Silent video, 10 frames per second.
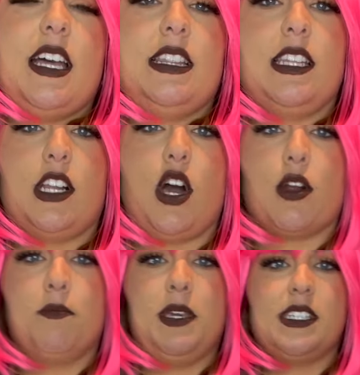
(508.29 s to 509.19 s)
little
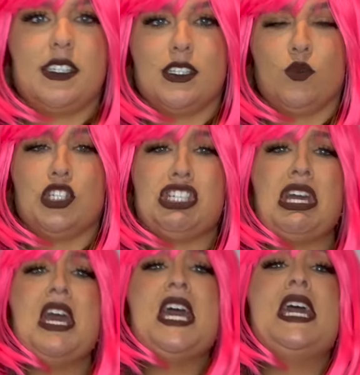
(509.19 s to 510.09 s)
arm pieces, which
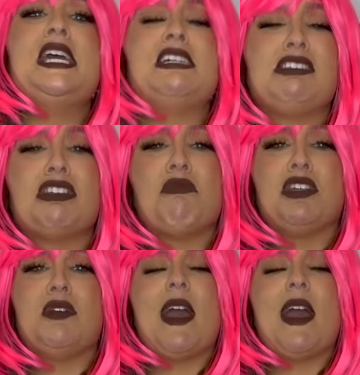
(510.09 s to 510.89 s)
is so cute.